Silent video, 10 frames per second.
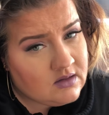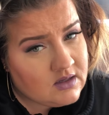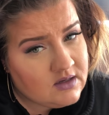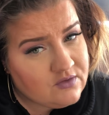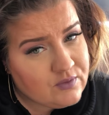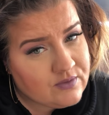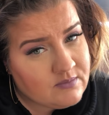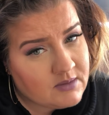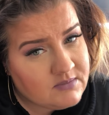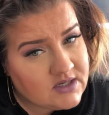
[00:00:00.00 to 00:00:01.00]
And if we
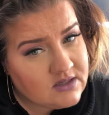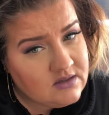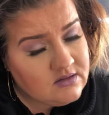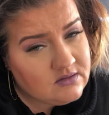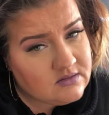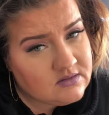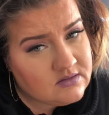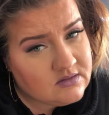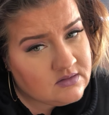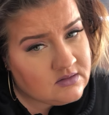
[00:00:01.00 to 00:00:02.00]
remember,
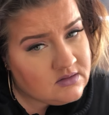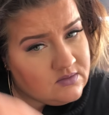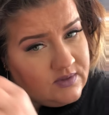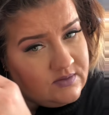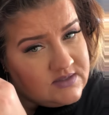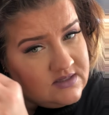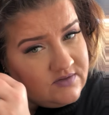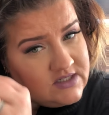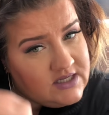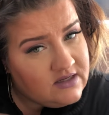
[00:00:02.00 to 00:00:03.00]
we always leave our
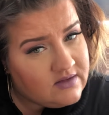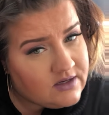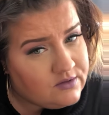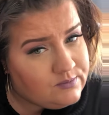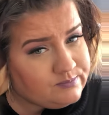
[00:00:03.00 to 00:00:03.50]
tail out